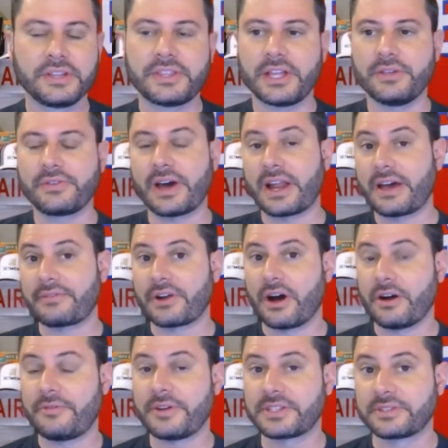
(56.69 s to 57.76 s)
Then you've got to have an
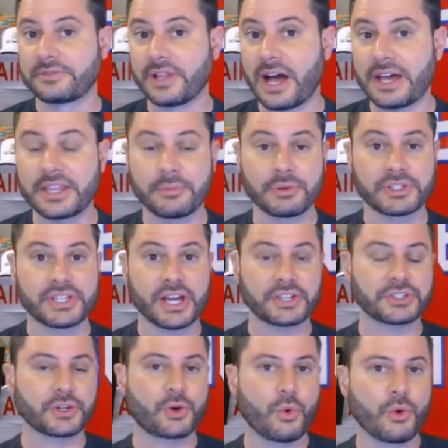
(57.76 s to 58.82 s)
offensive line that
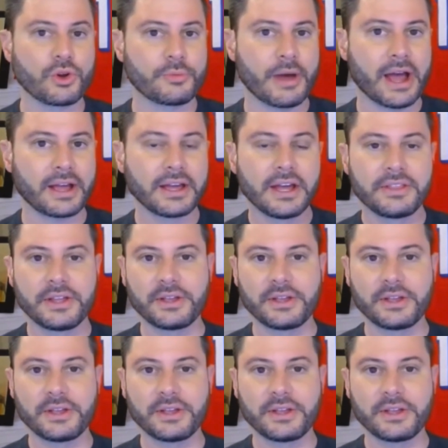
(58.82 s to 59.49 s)
protects the quarterback.